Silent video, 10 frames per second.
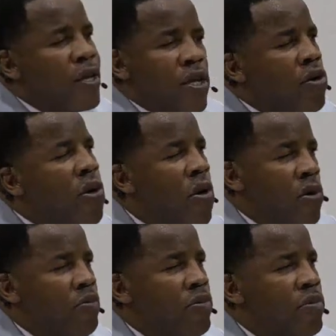at
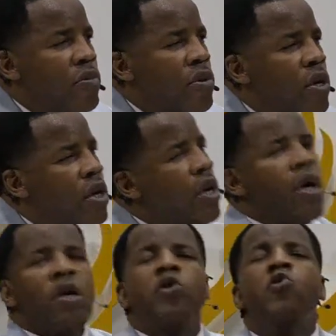home,
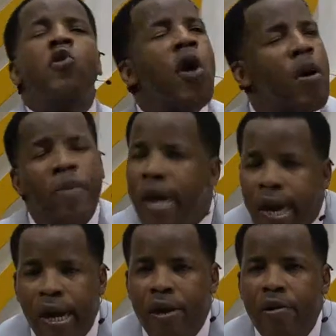you come
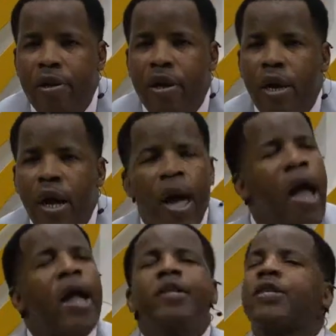here,
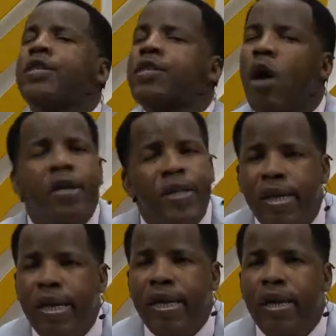and
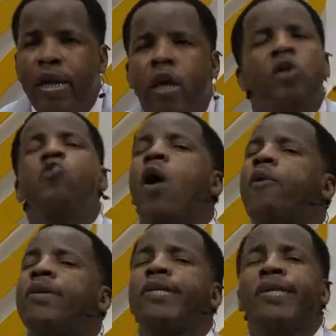suddenly you are
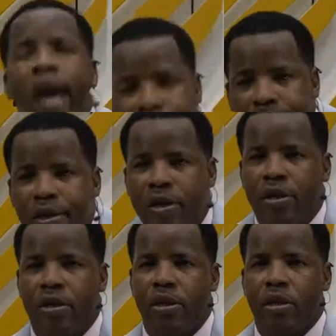in Canada.
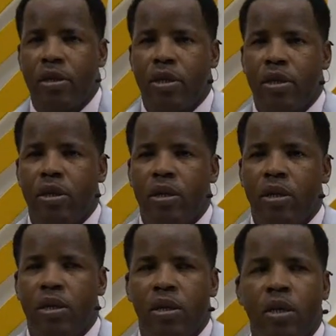
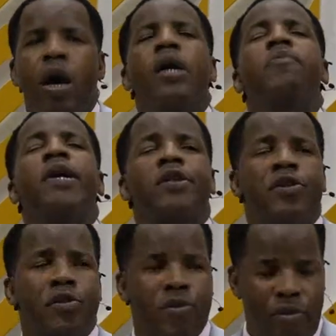God bless you.